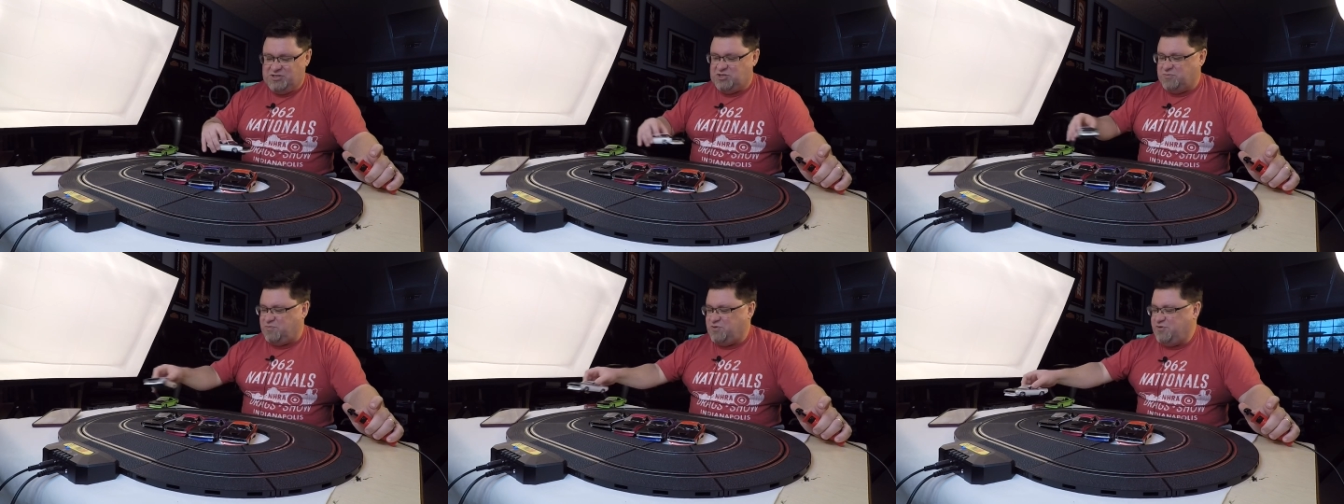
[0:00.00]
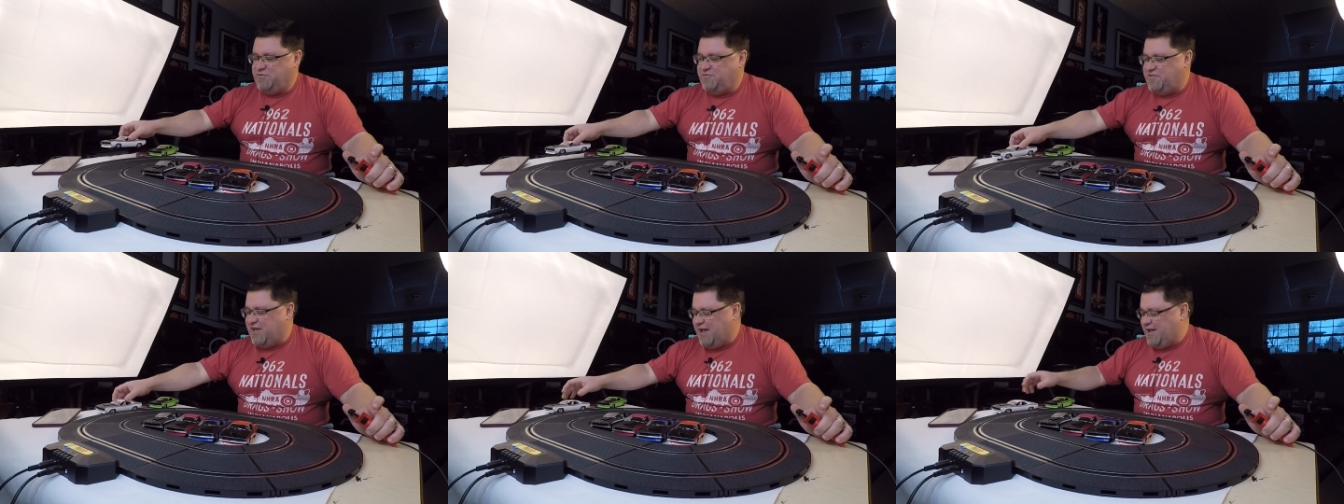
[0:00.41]
to
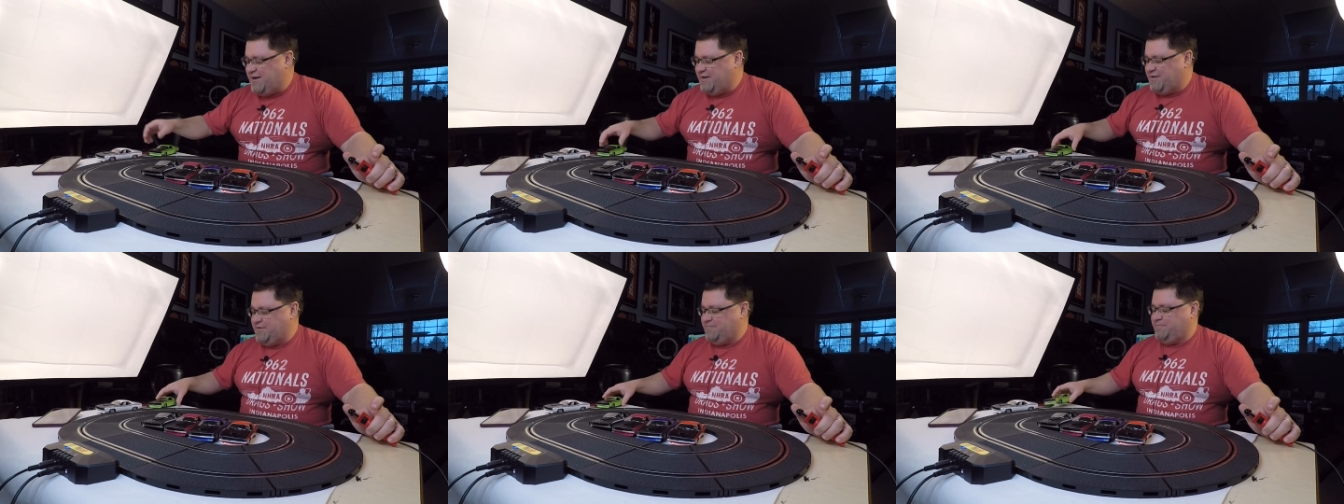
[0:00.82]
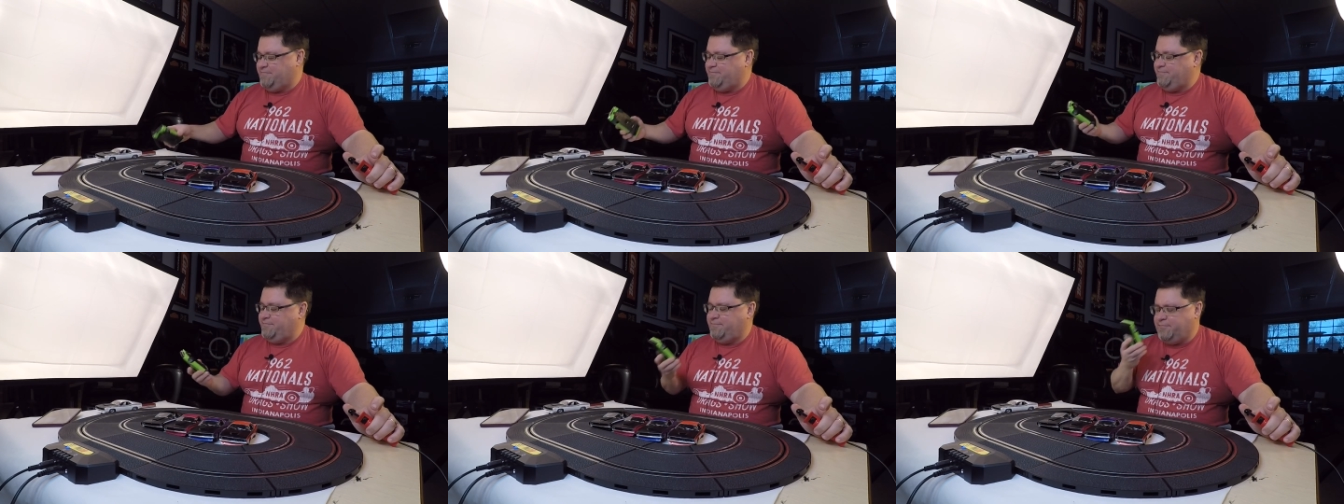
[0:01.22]
prove that,
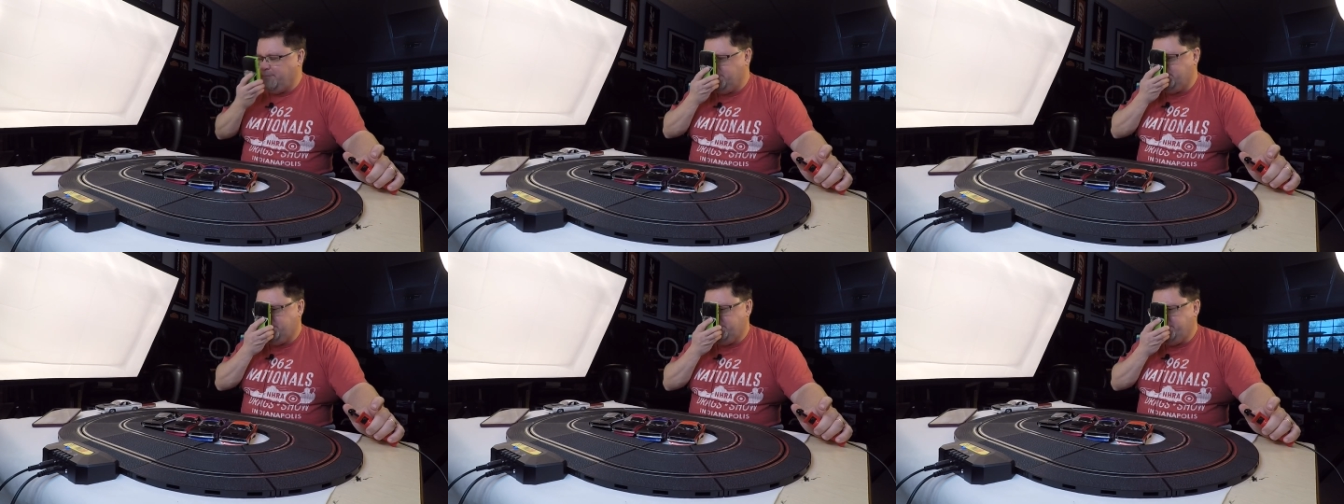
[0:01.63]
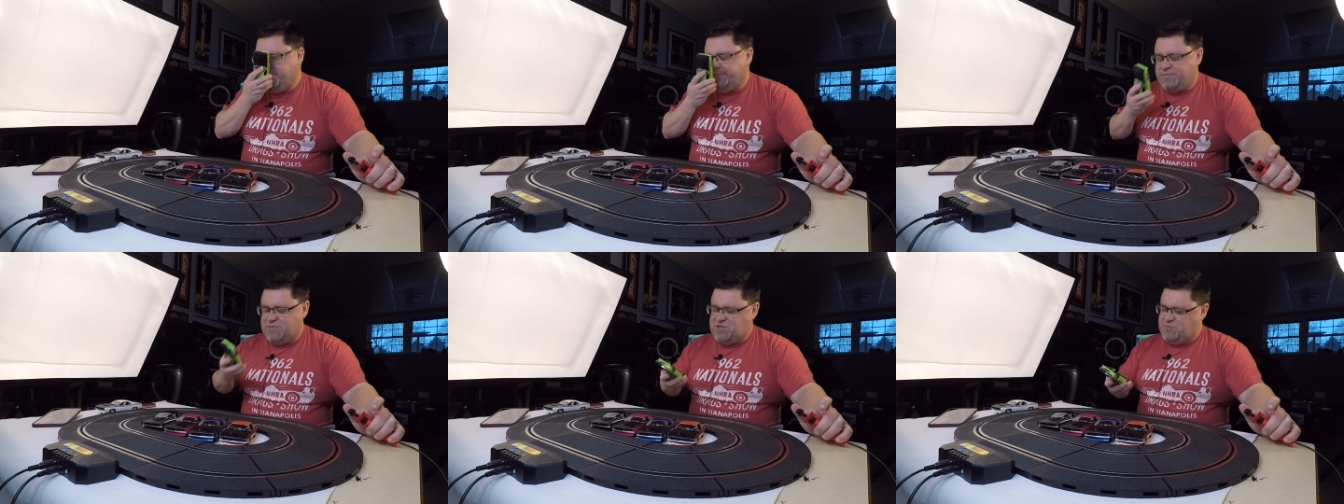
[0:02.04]

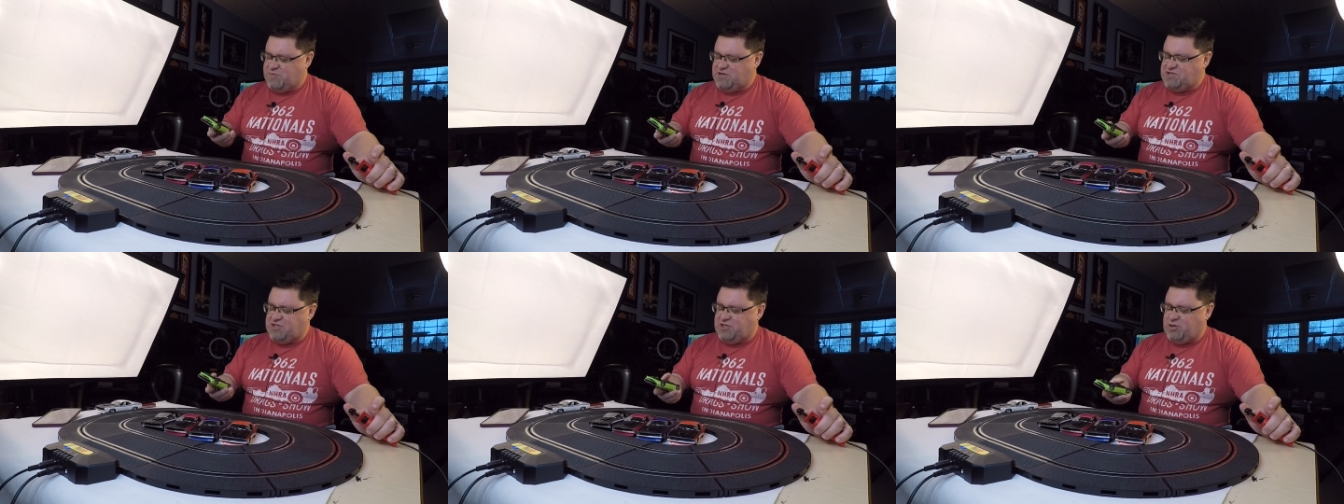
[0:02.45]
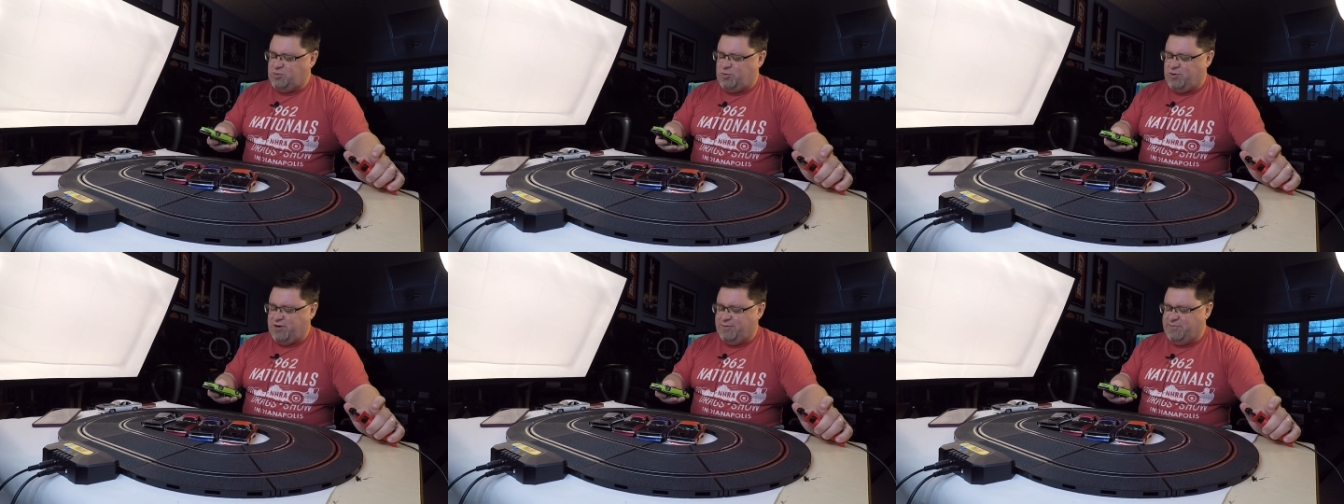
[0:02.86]
it smells a little
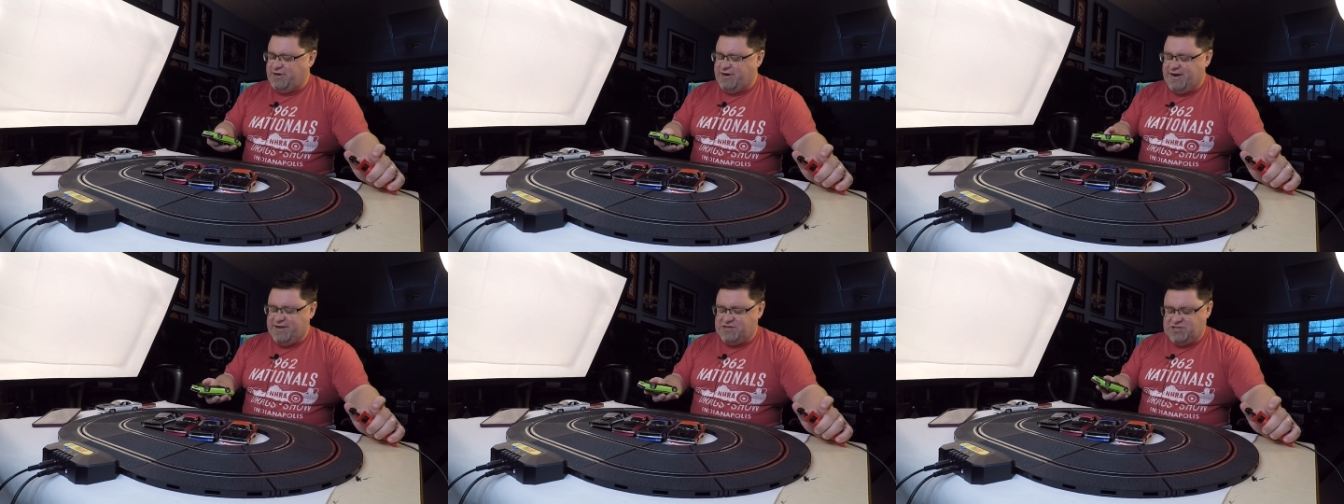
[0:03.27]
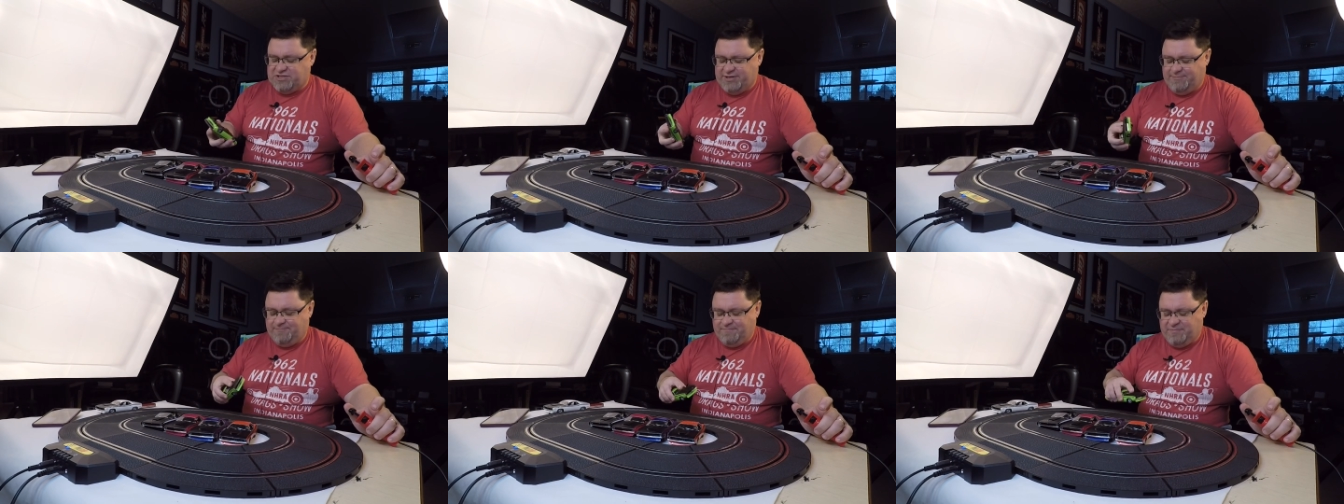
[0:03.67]
warm there actually.